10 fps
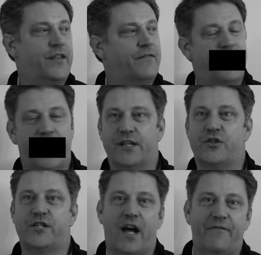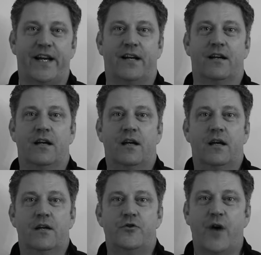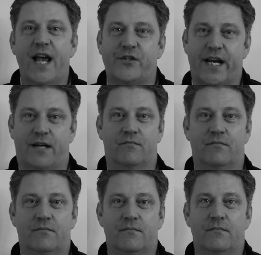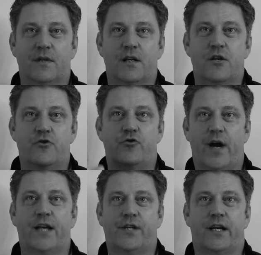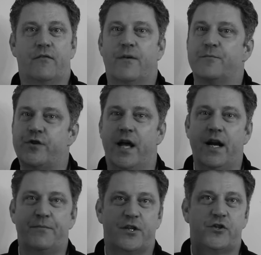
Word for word: the f is stuffing? Dressing. Dressing from sunup to